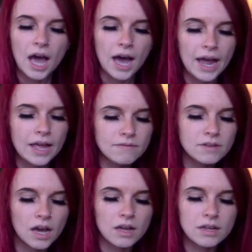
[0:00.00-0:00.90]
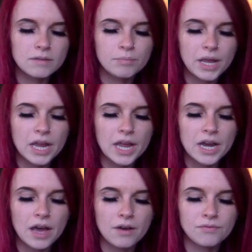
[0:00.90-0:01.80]
I have not
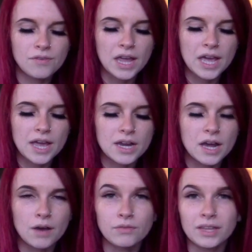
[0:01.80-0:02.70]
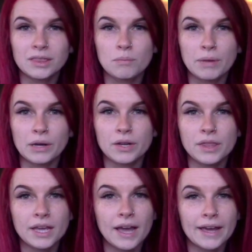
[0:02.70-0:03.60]
been a fan of like the berry
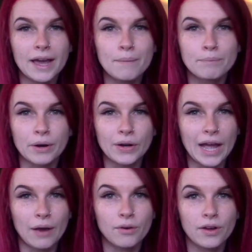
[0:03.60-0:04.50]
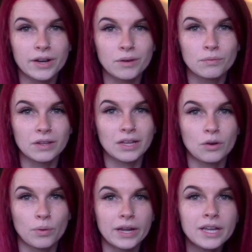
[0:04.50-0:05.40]
thing. I got burnt out on it really
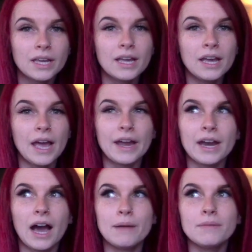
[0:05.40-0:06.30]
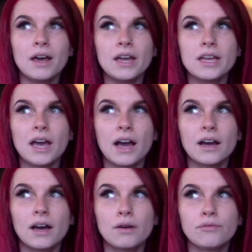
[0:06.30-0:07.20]
quick, and I'm not
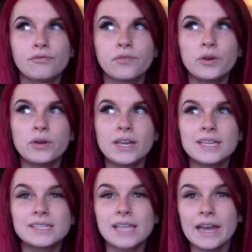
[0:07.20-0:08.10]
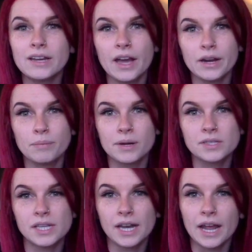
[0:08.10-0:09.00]
a fruity scent kind of
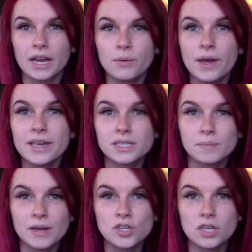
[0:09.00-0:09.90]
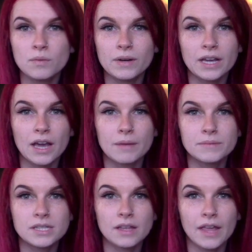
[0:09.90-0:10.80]
person anyway, especially when it
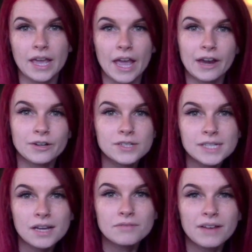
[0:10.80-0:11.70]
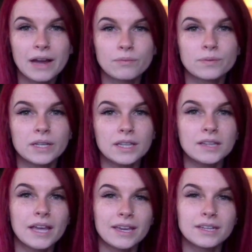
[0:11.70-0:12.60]
comes to like hair stuff. I really
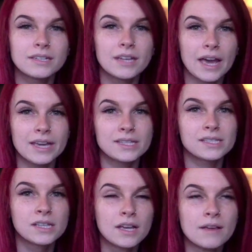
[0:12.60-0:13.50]
like a nice